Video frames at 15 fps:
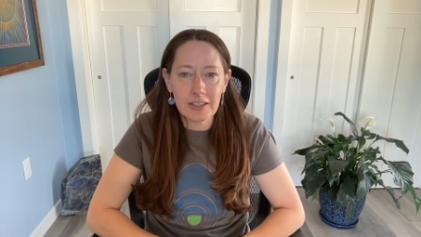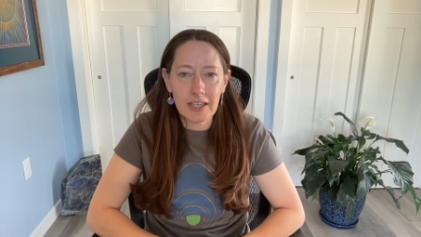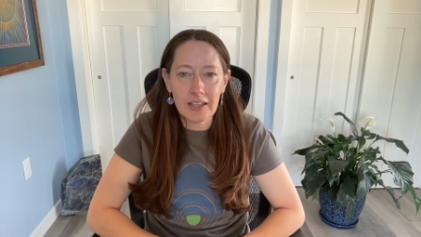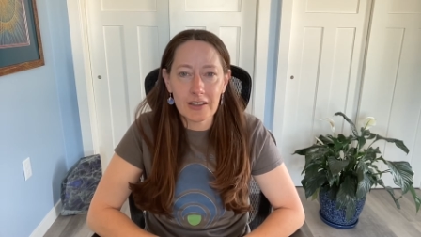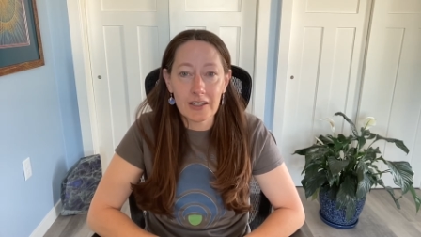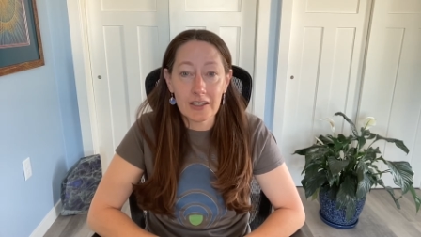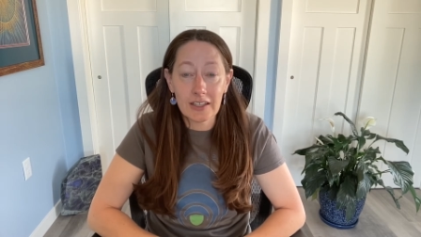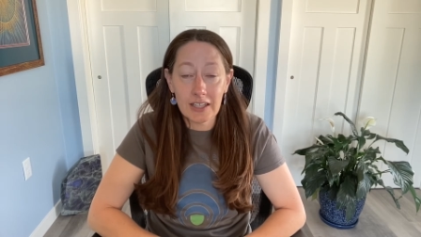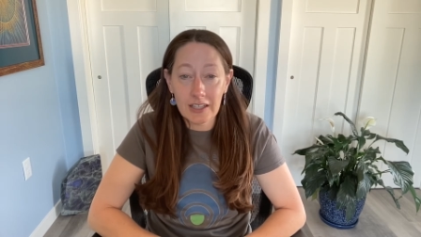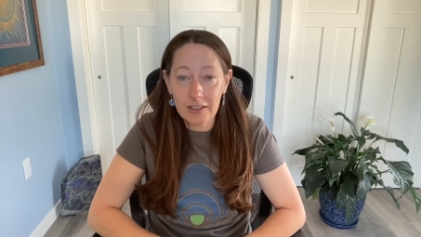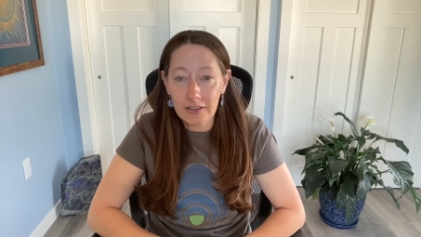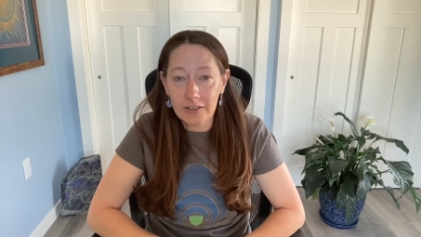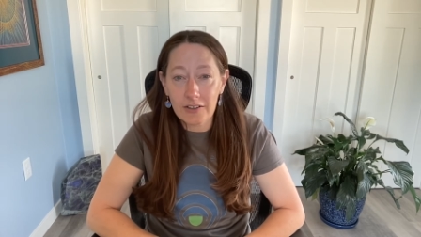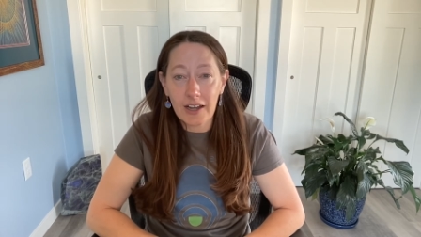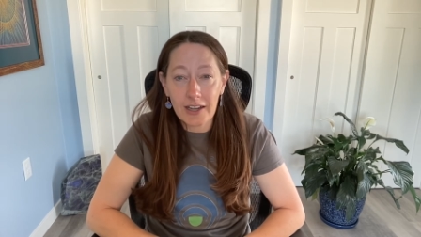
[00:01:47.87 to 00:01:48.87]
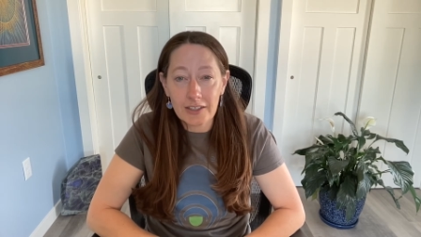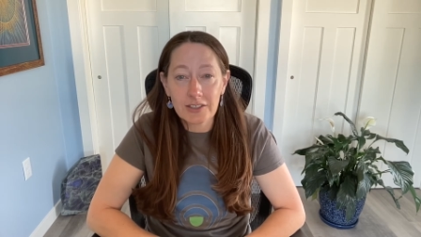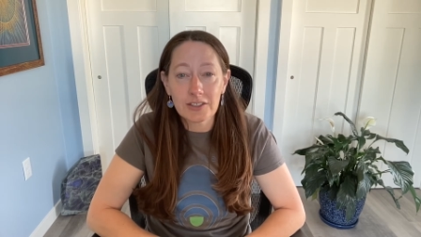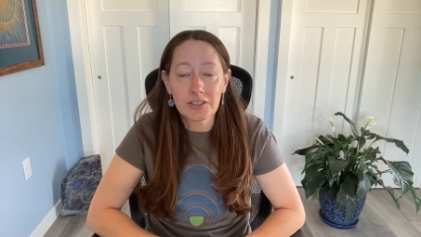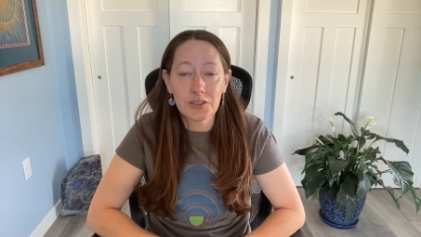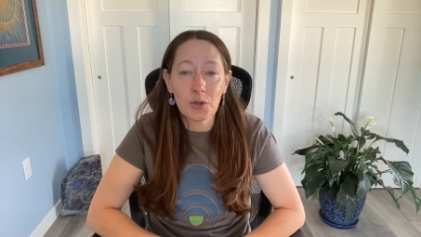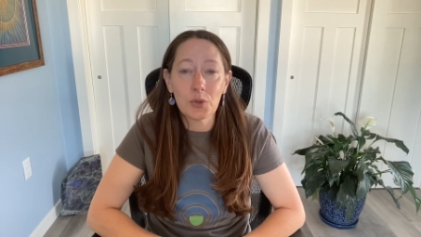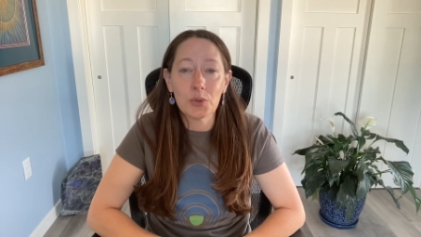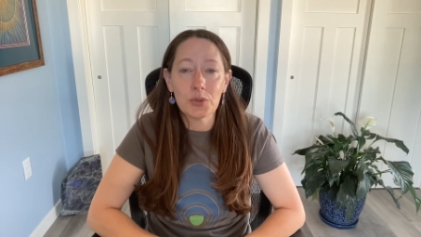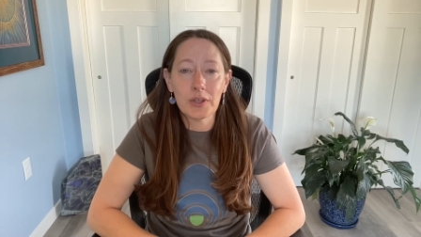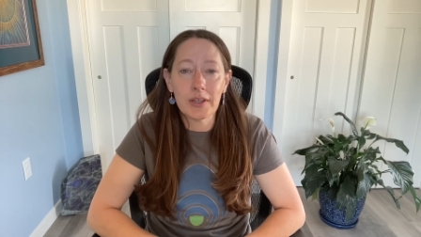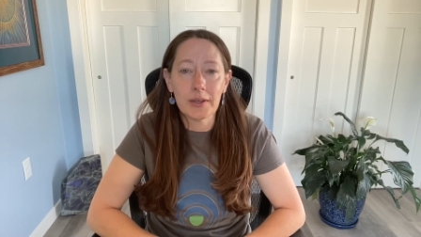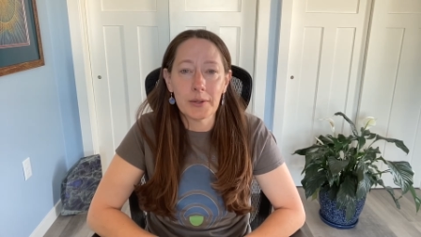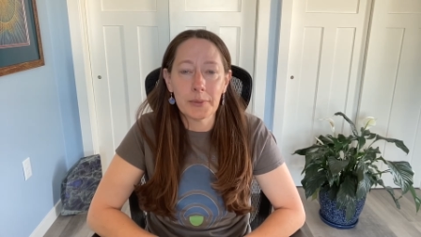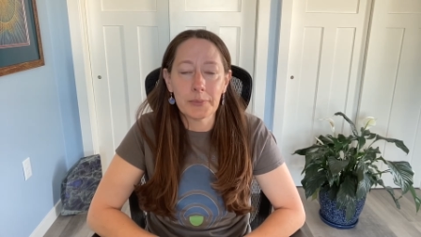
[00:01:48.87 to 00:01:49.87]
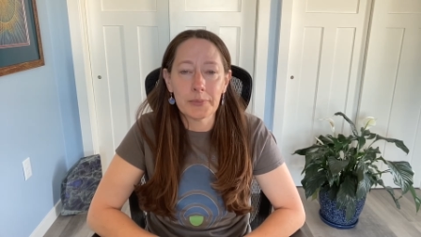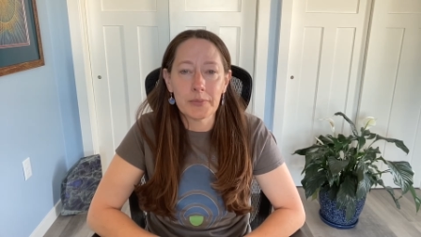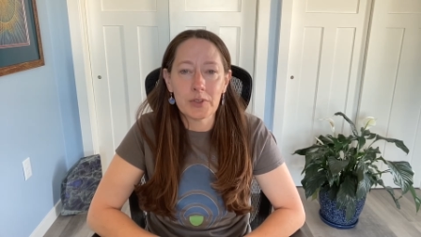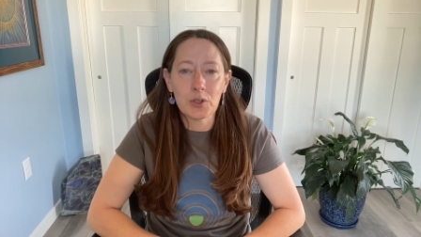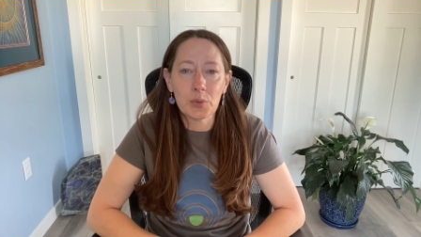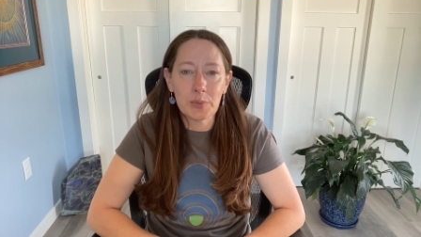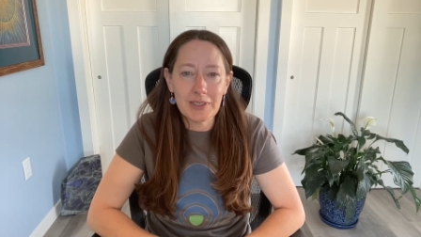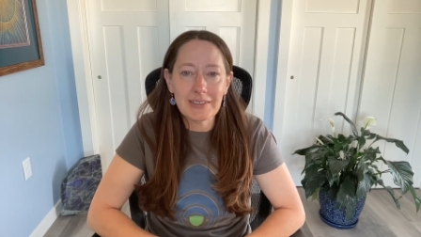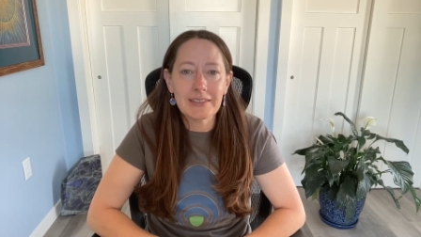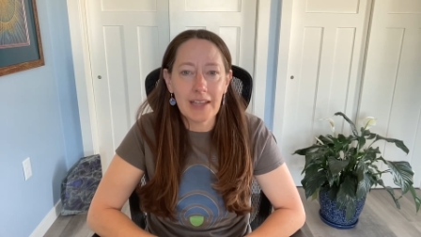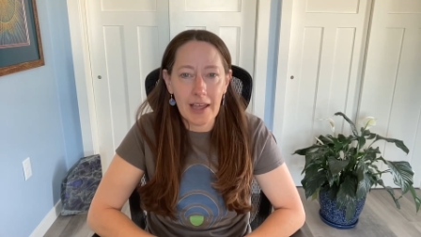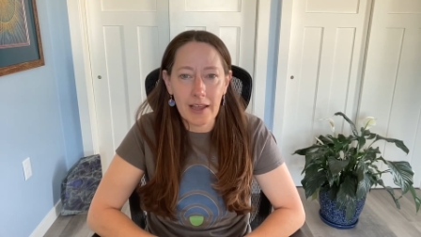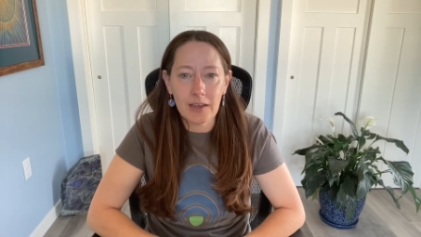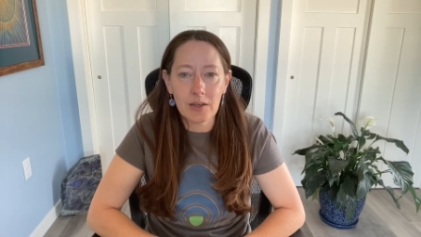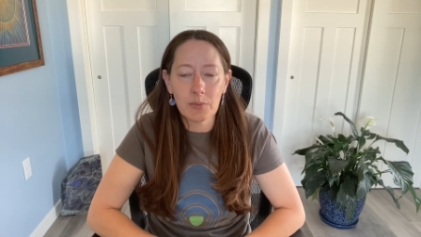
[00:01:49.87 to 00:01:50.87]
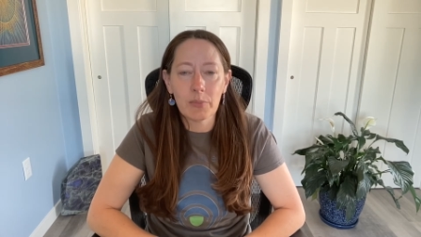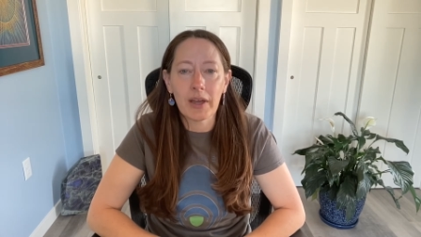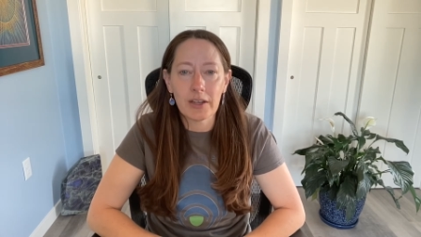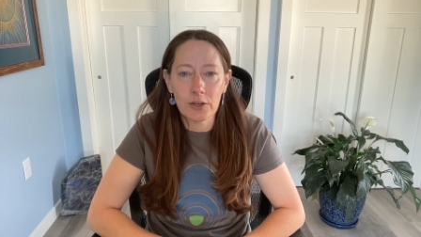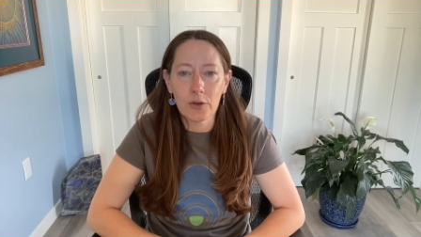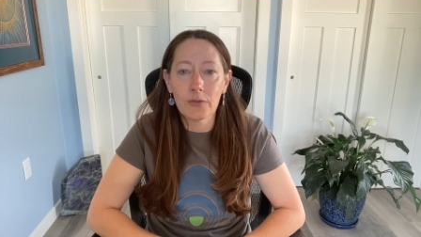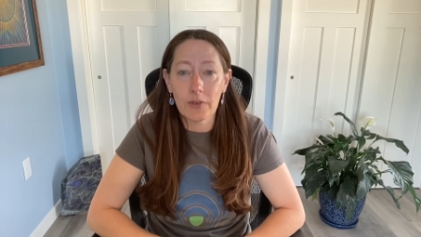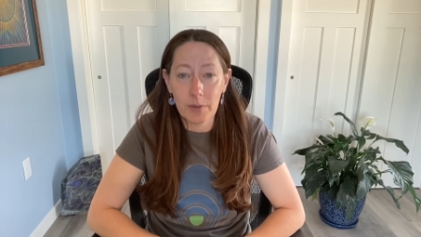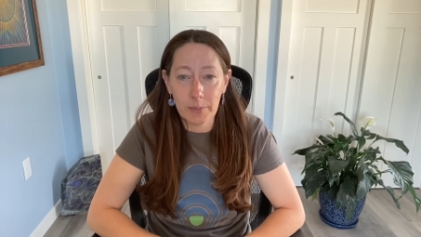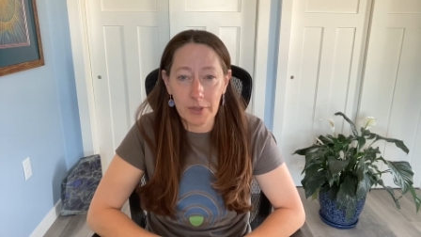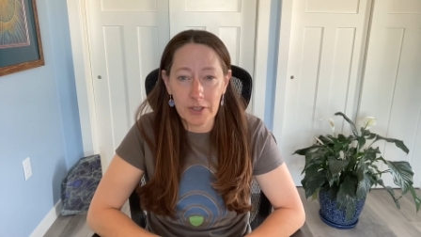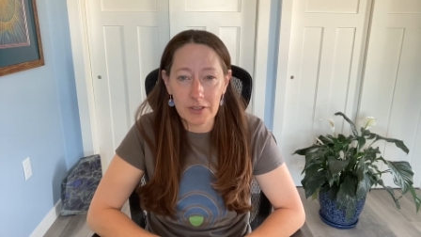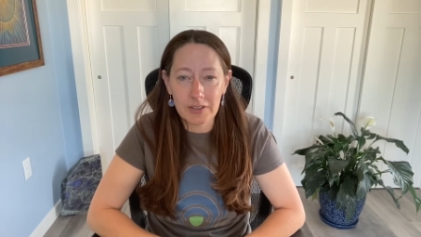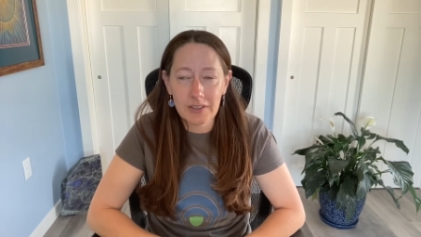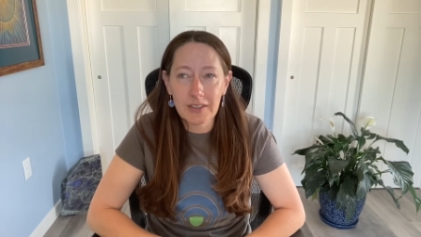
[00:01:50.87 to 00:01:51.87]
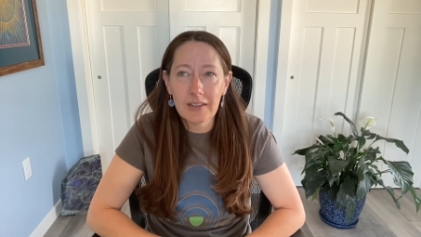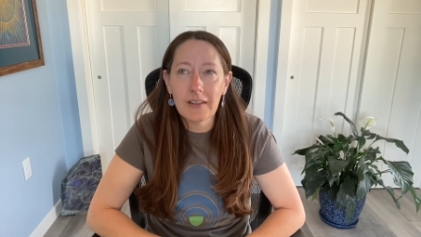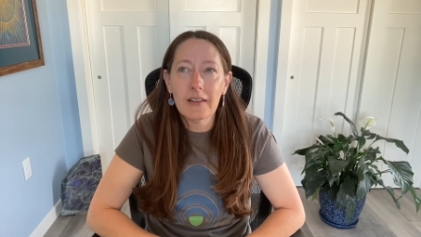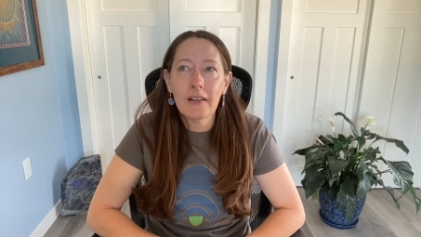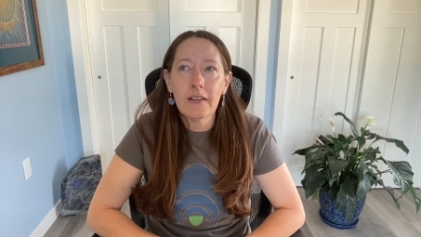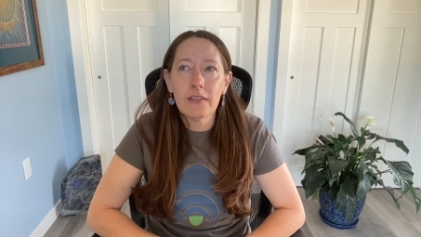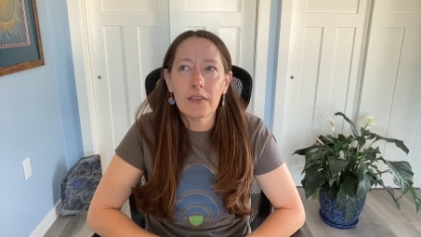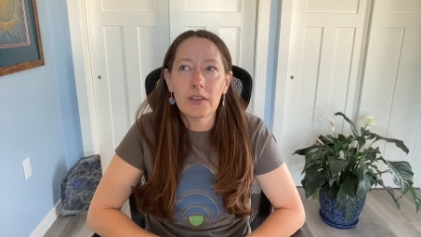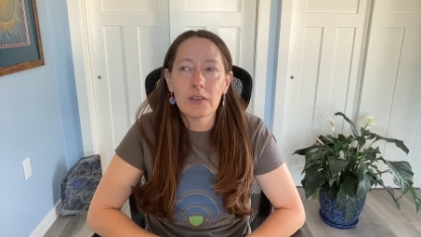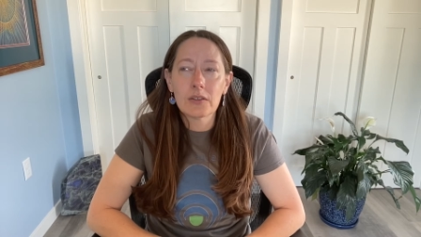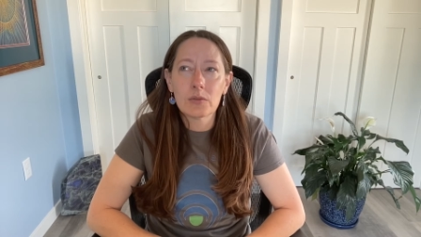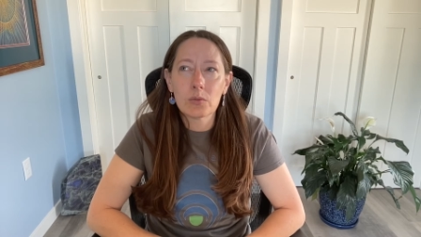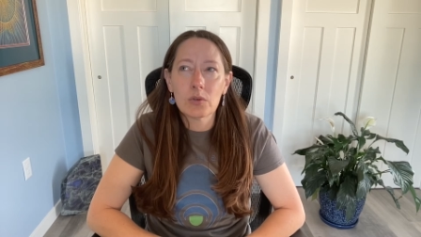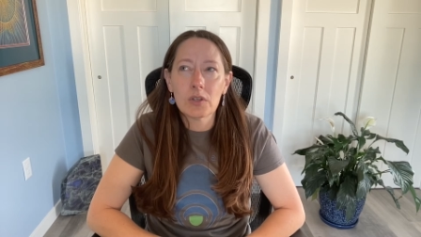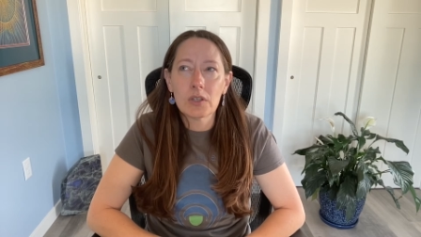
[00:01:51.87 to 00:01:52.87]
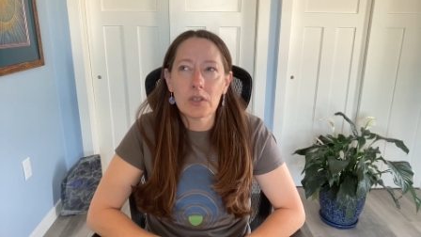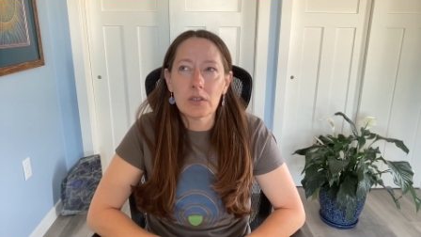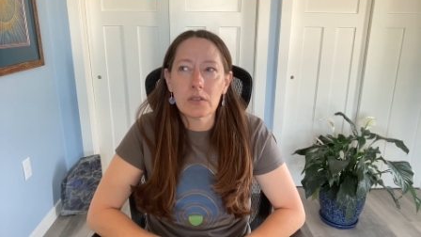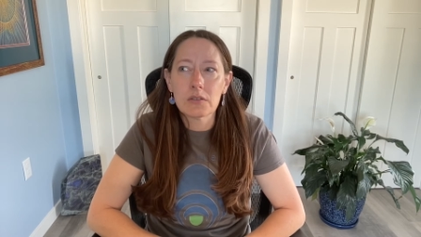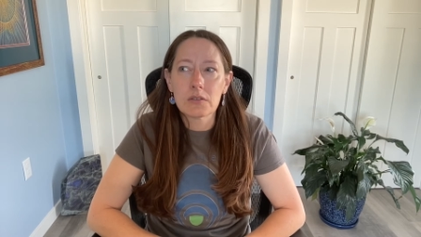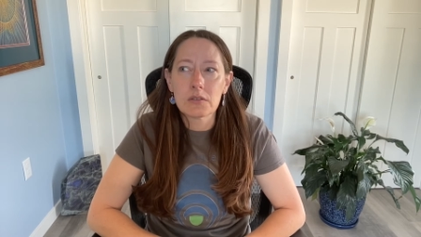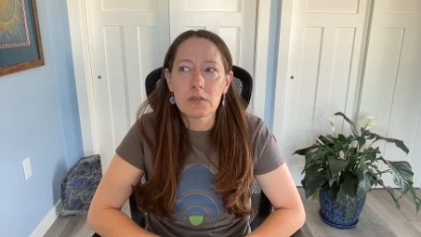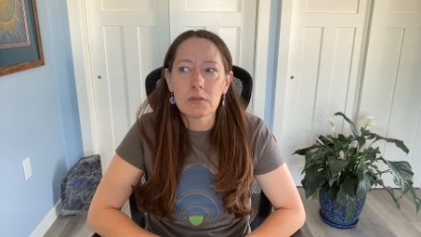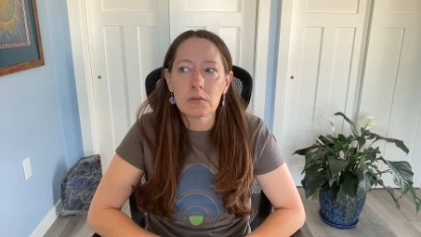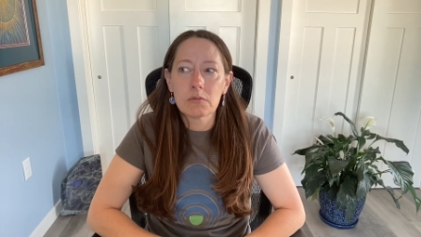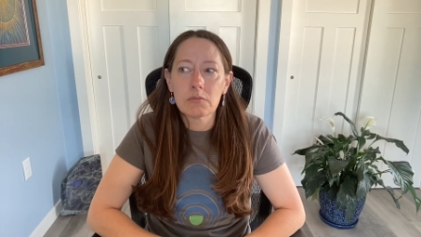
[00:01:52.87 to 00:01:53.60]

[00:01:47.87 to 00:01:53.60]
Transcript: and the healer actually told him, you'll be dead by November. This was